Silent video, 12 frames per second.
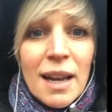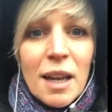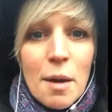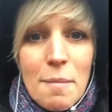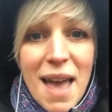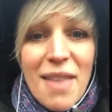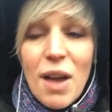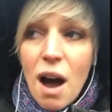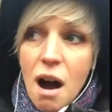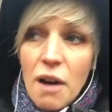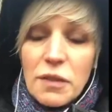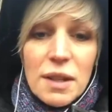Commit that
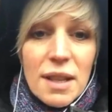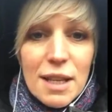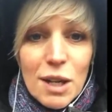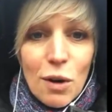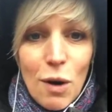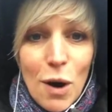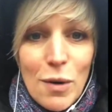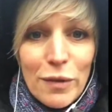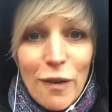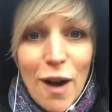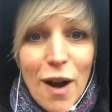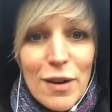after this
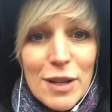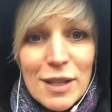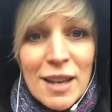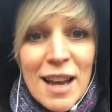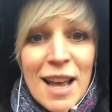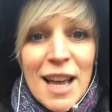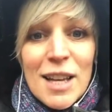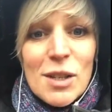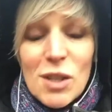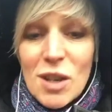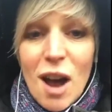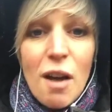coronavirus
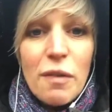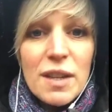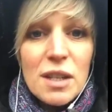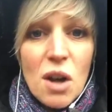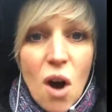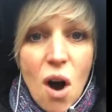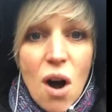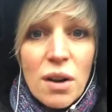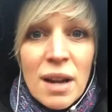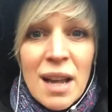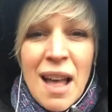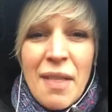stuff is gone,